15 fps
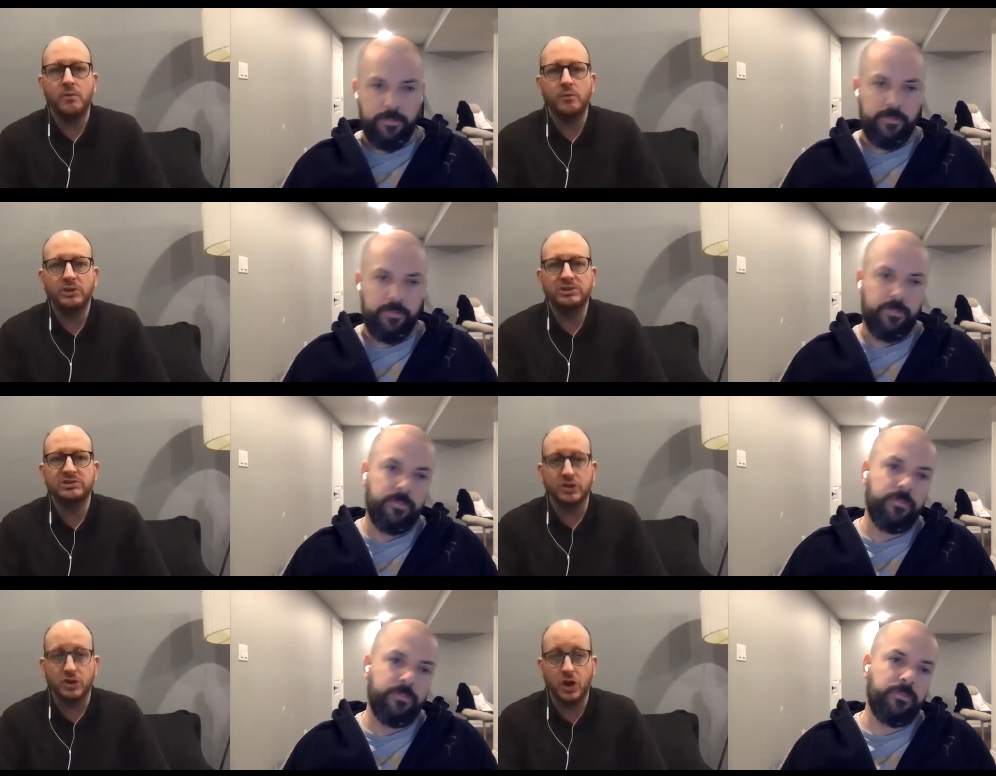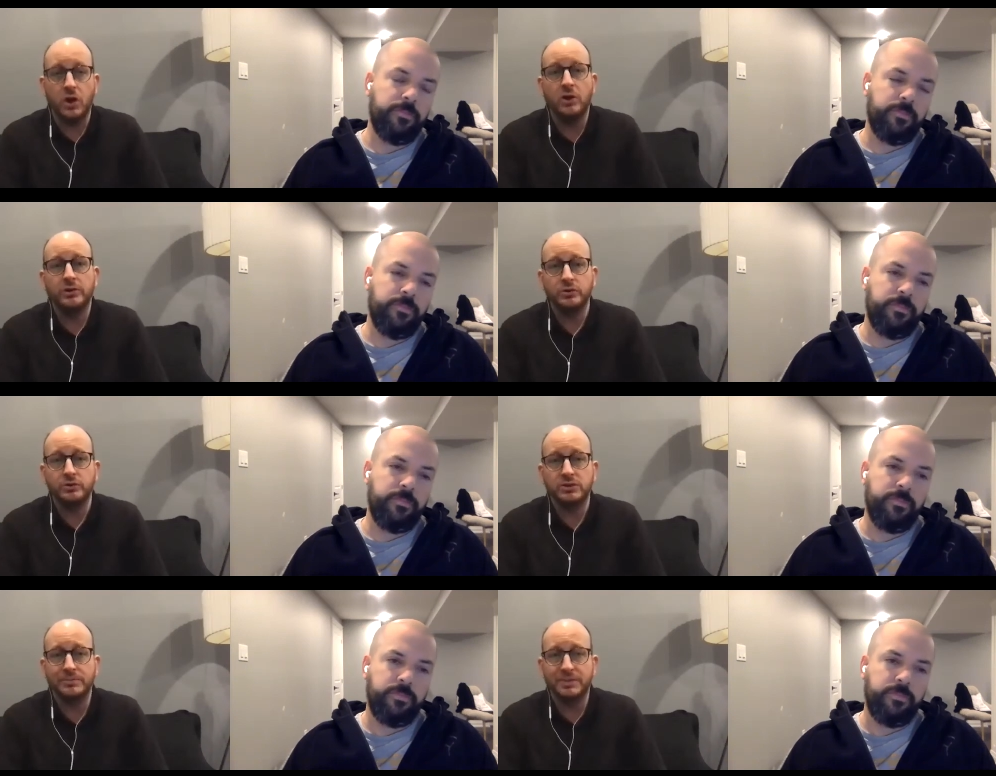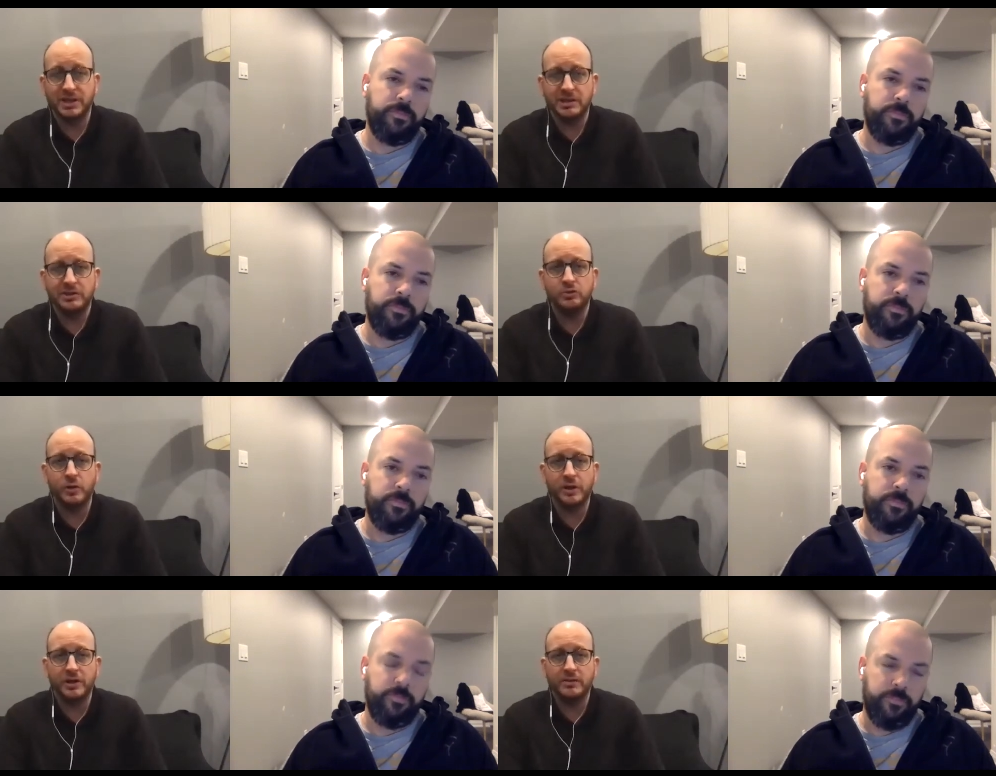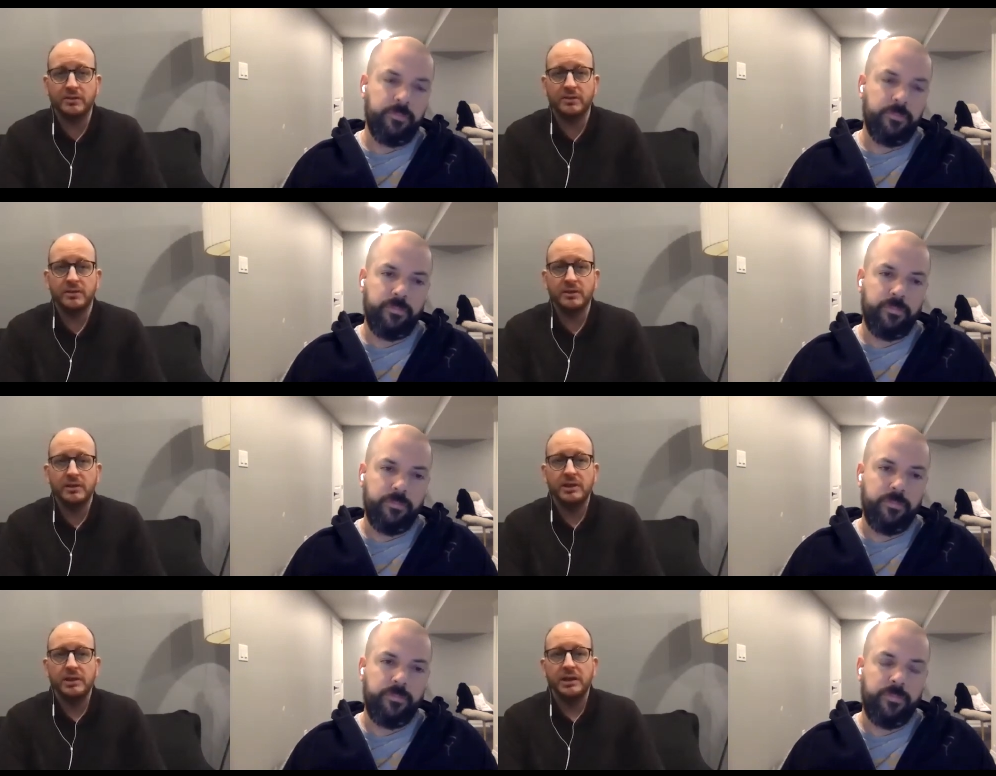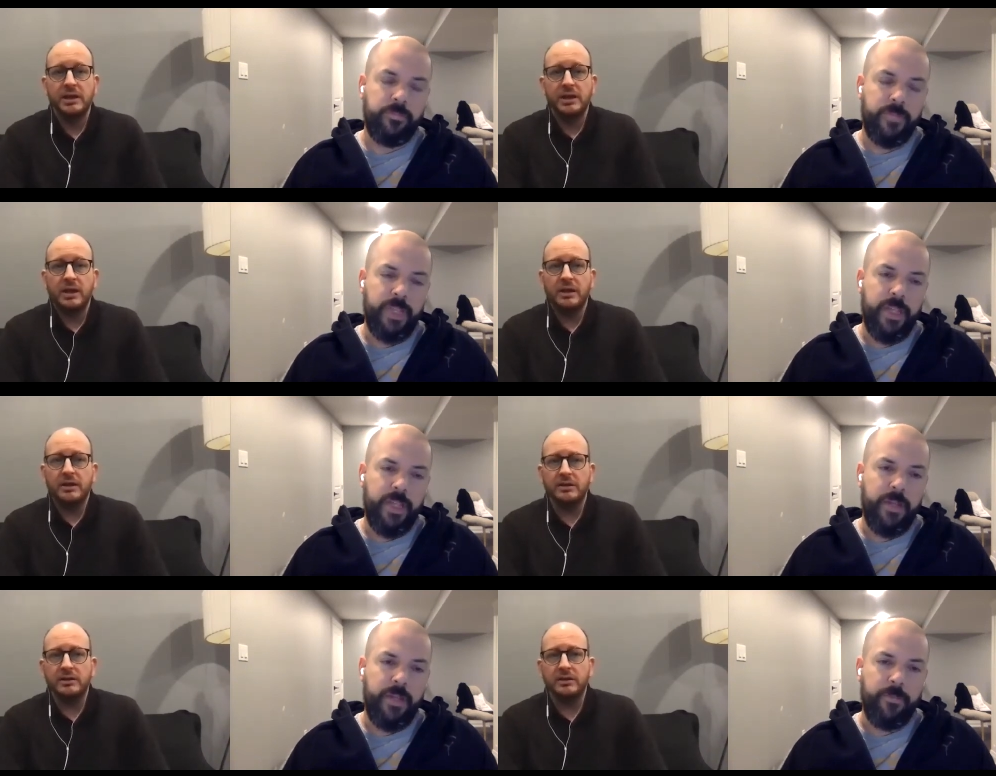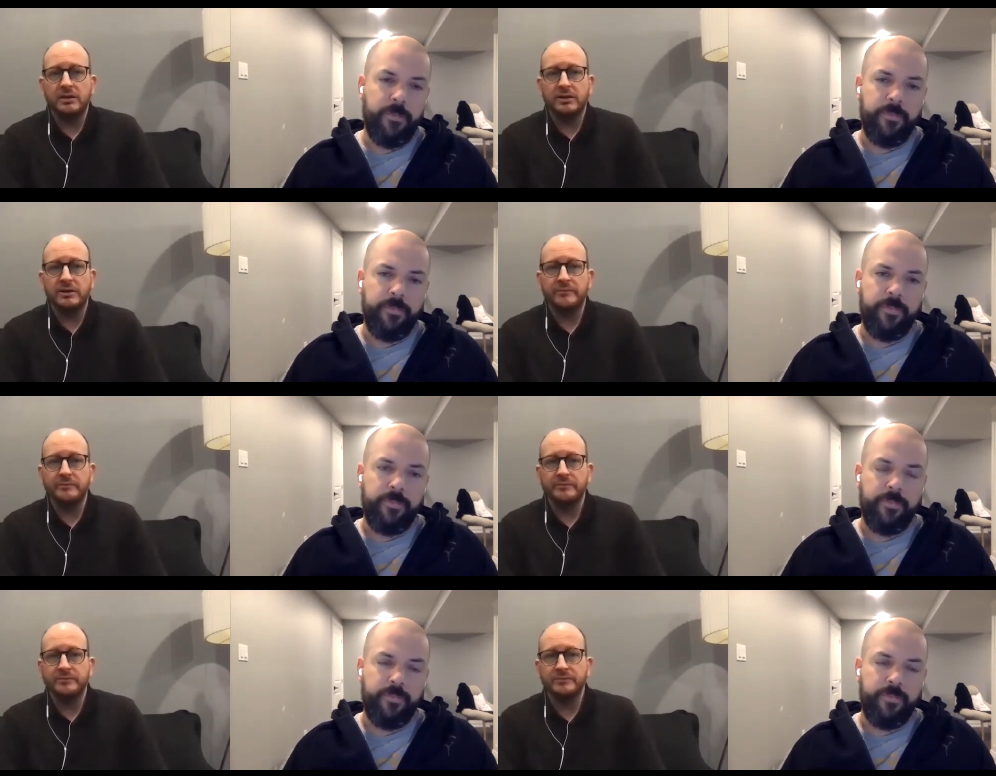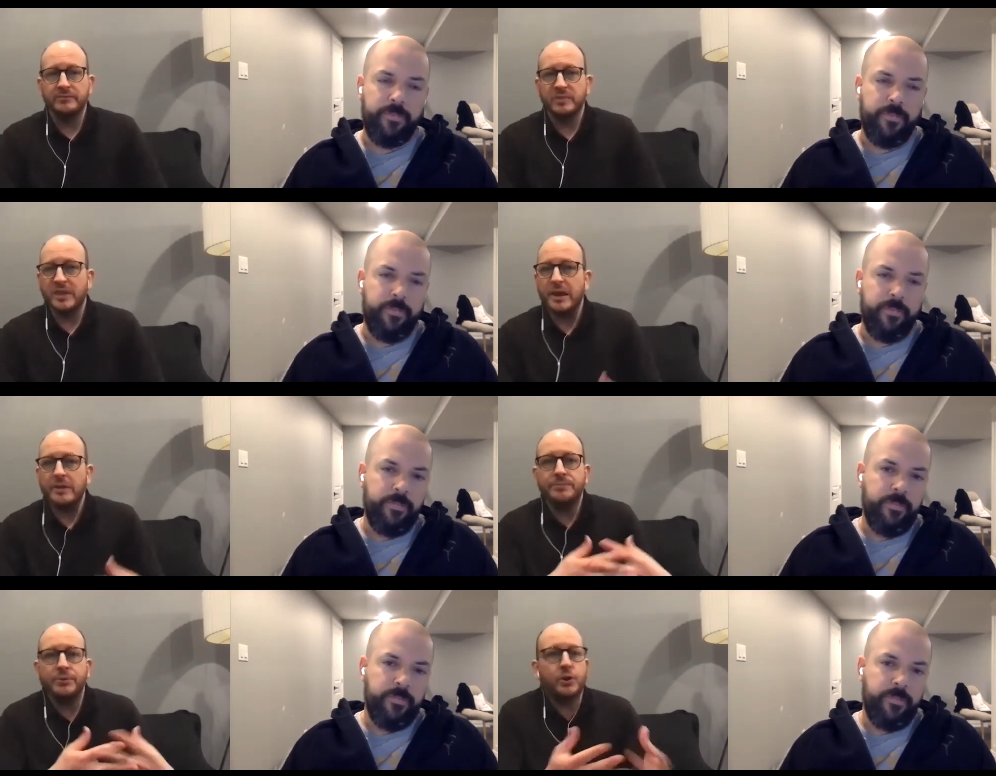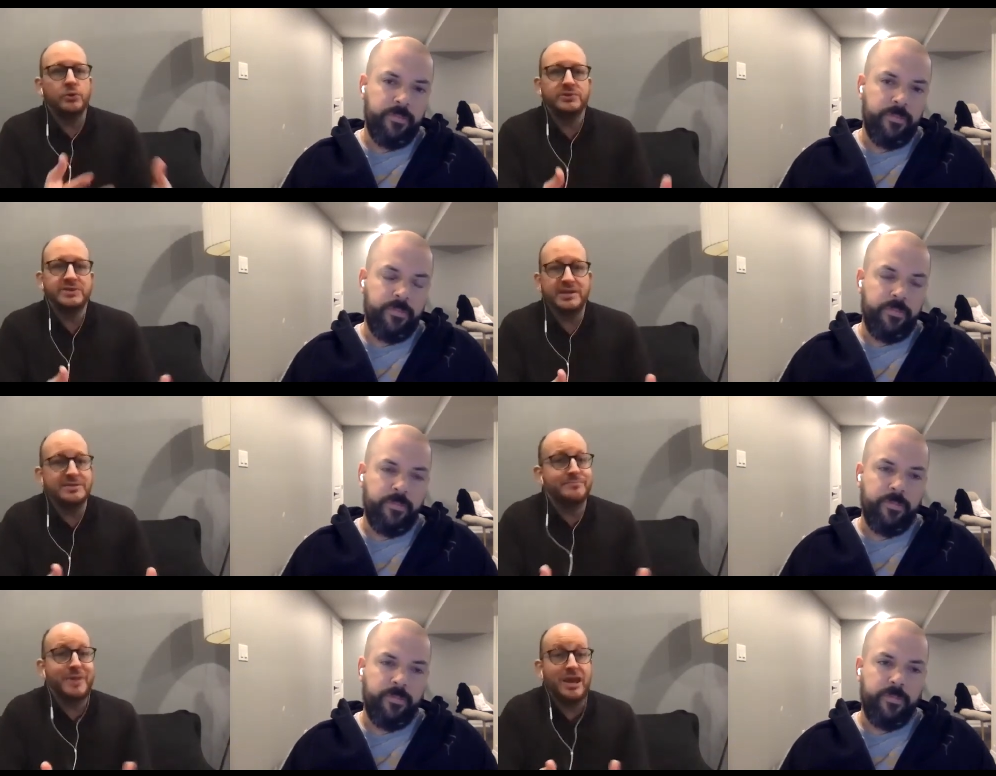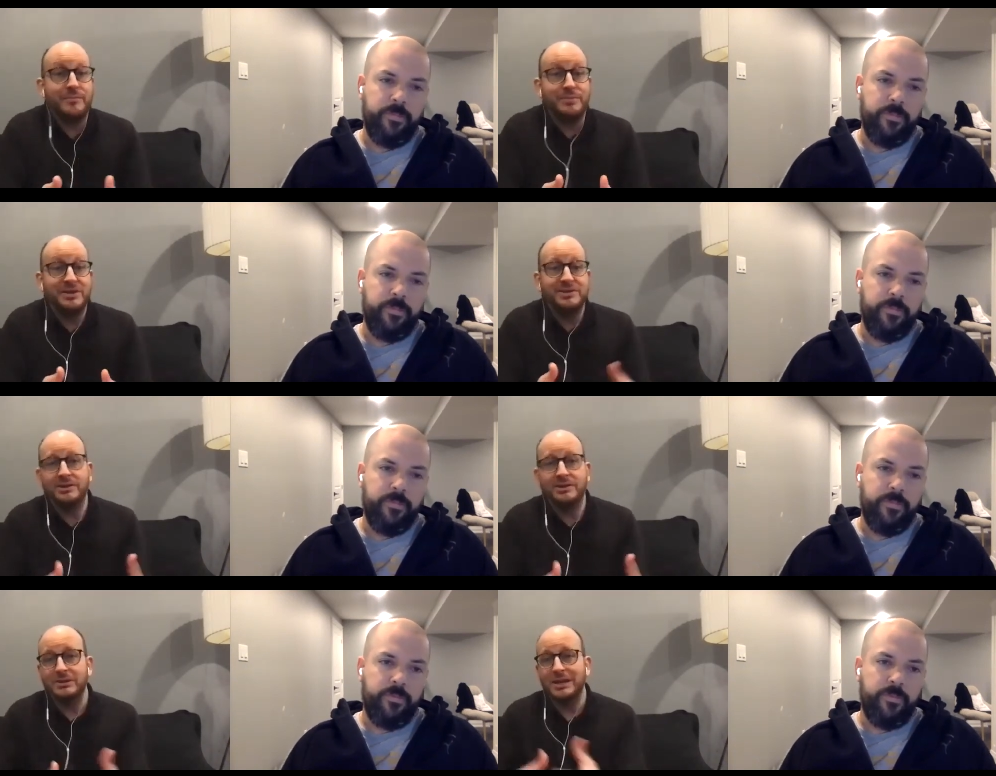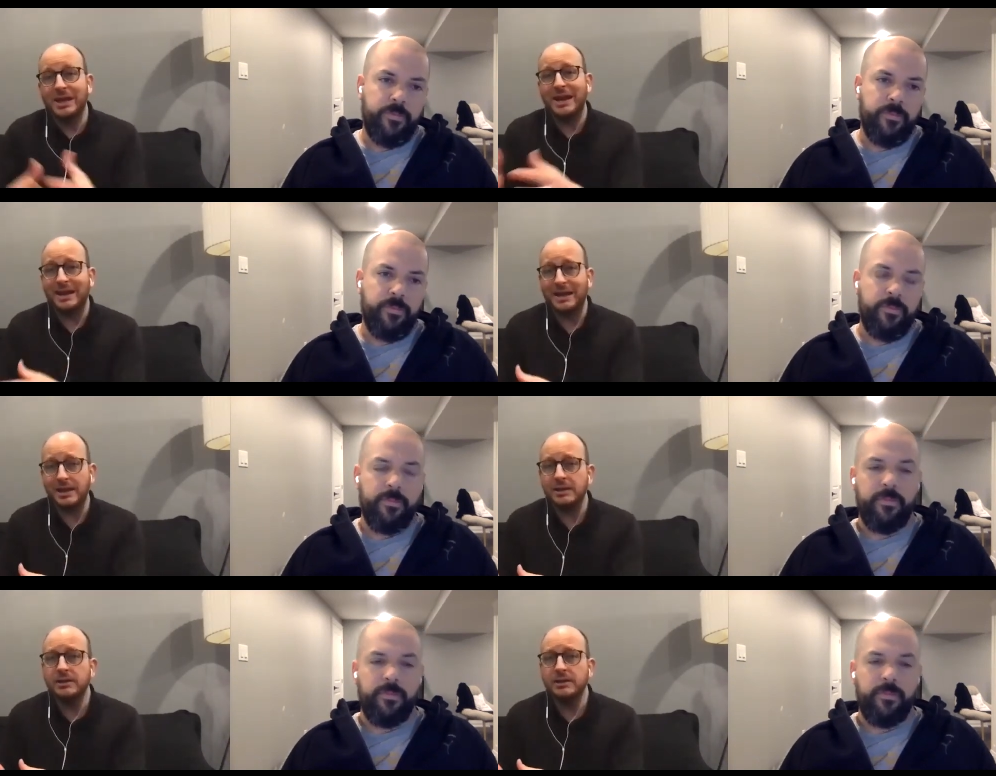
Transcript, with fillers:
Speaker 1: was to call you to begin with, um, yeah. that process may be delayed,